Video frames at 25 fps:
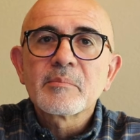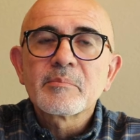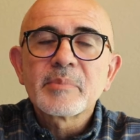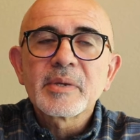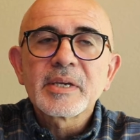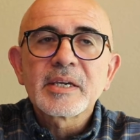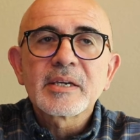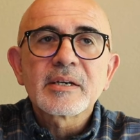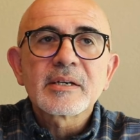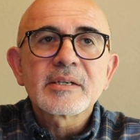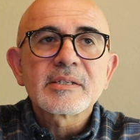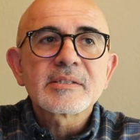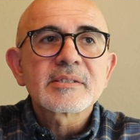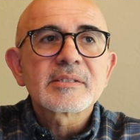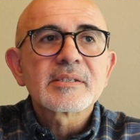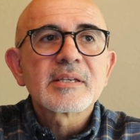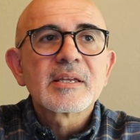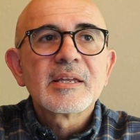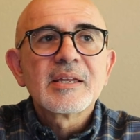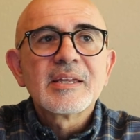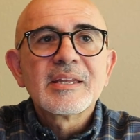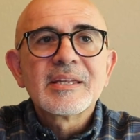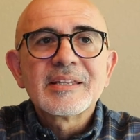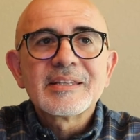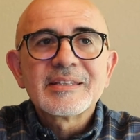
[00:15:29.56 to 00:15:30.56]
Because
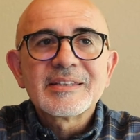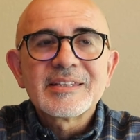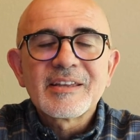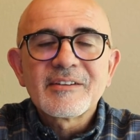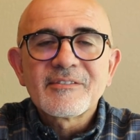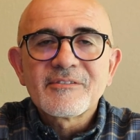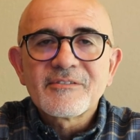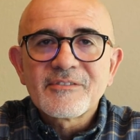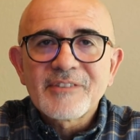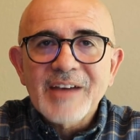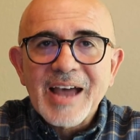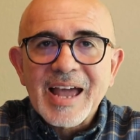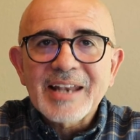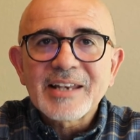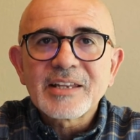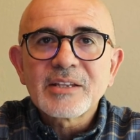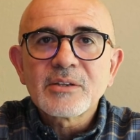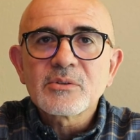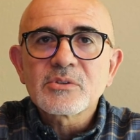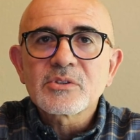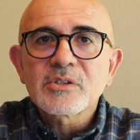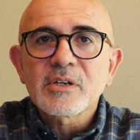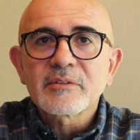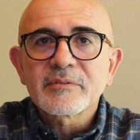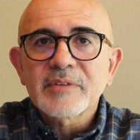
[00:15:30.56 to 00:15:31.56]
the
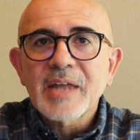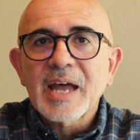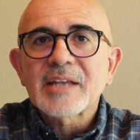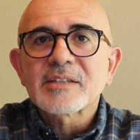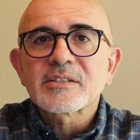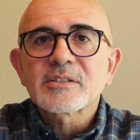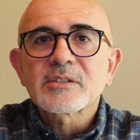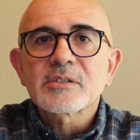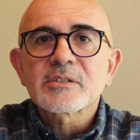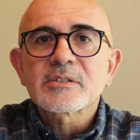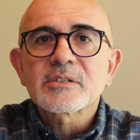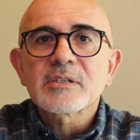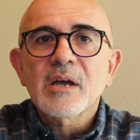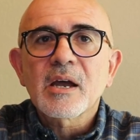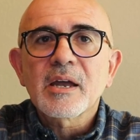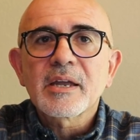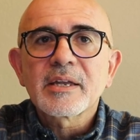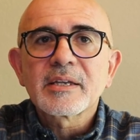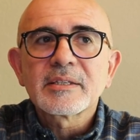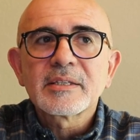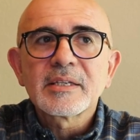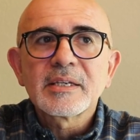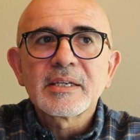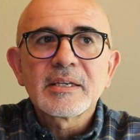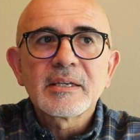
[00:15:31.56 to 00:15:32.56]
values of that
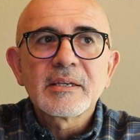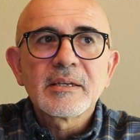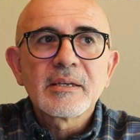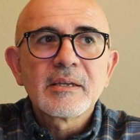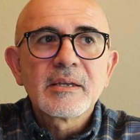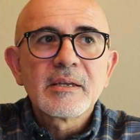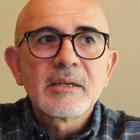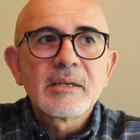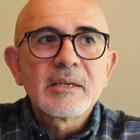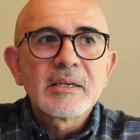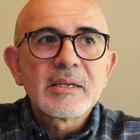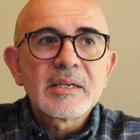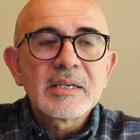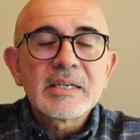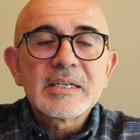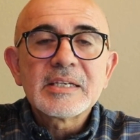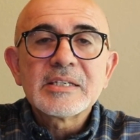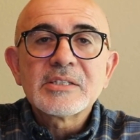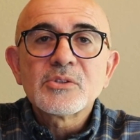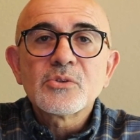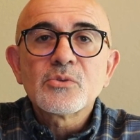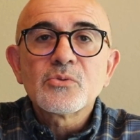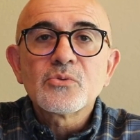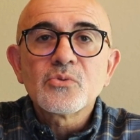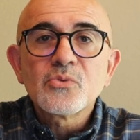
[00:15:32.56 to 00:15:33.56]
society
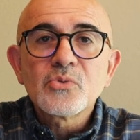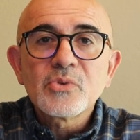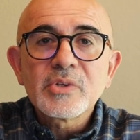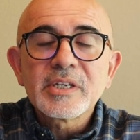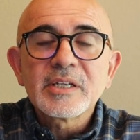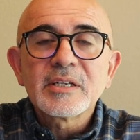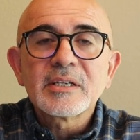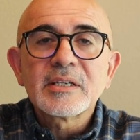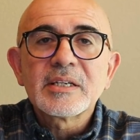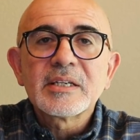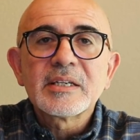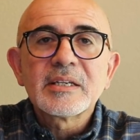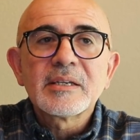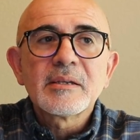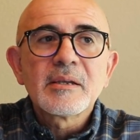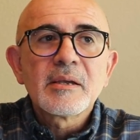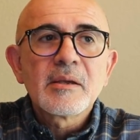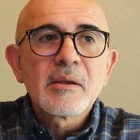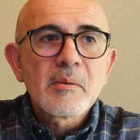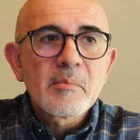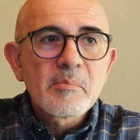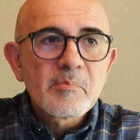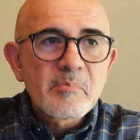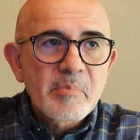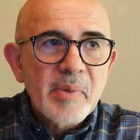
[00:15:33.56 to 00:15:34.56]
is really
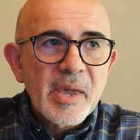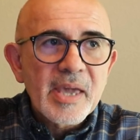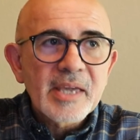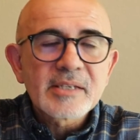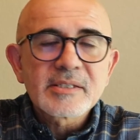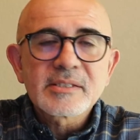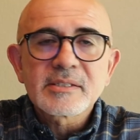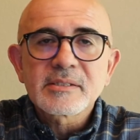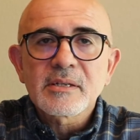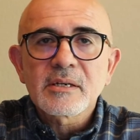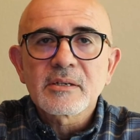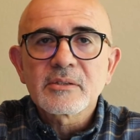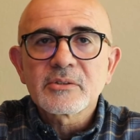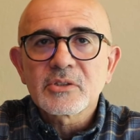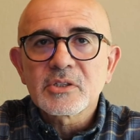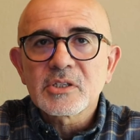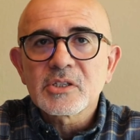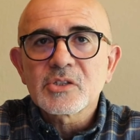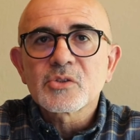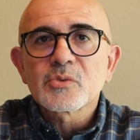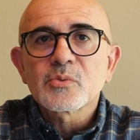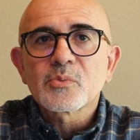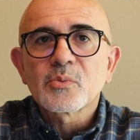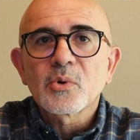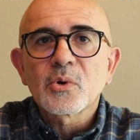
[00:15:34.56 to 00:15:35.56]
based on
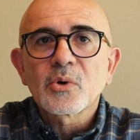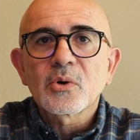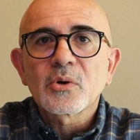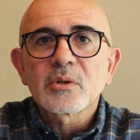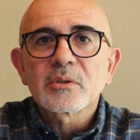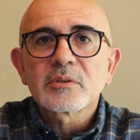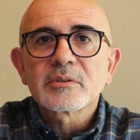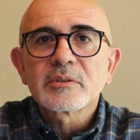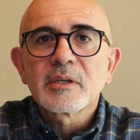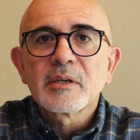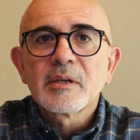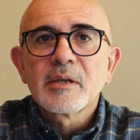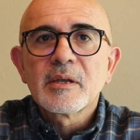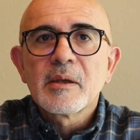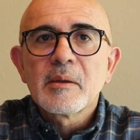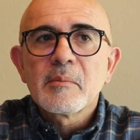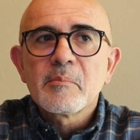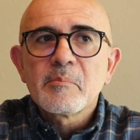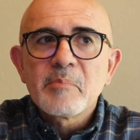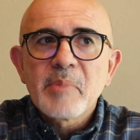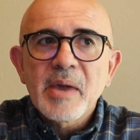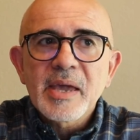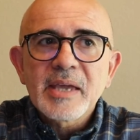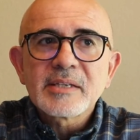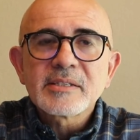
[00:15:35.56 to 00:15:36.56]
this world,
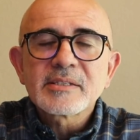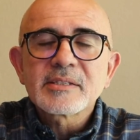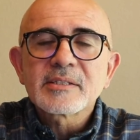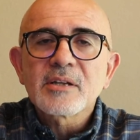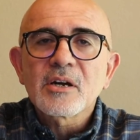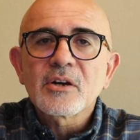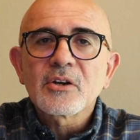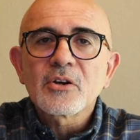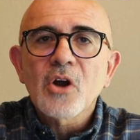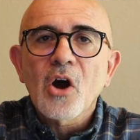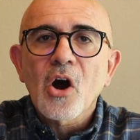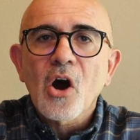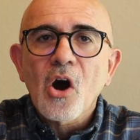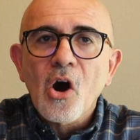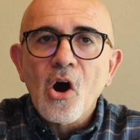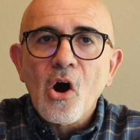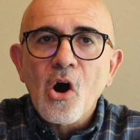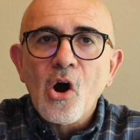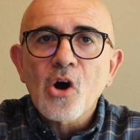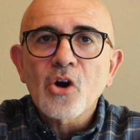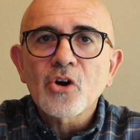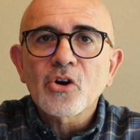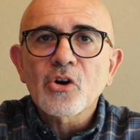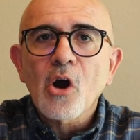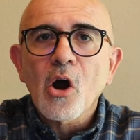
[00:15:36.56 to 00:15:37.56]
based on
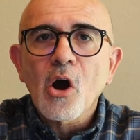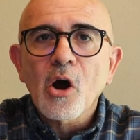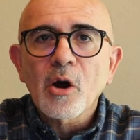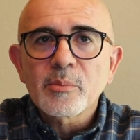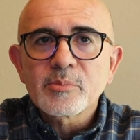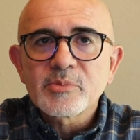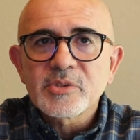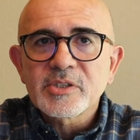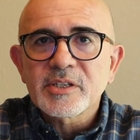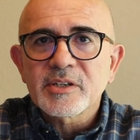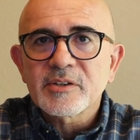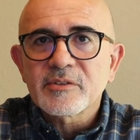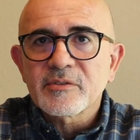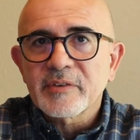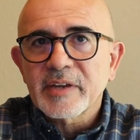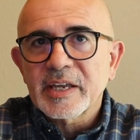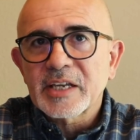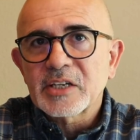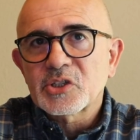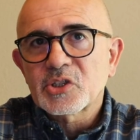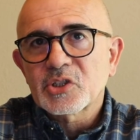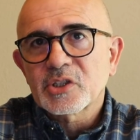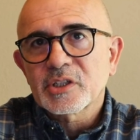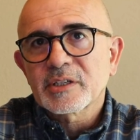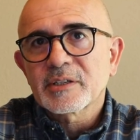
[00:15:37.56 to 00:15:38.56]
our
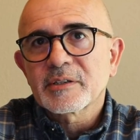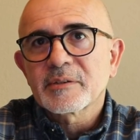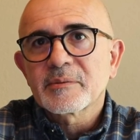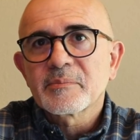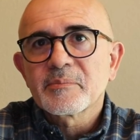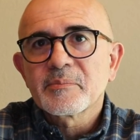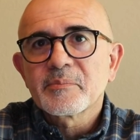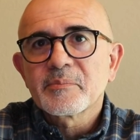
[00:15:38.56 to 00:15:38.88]
observation.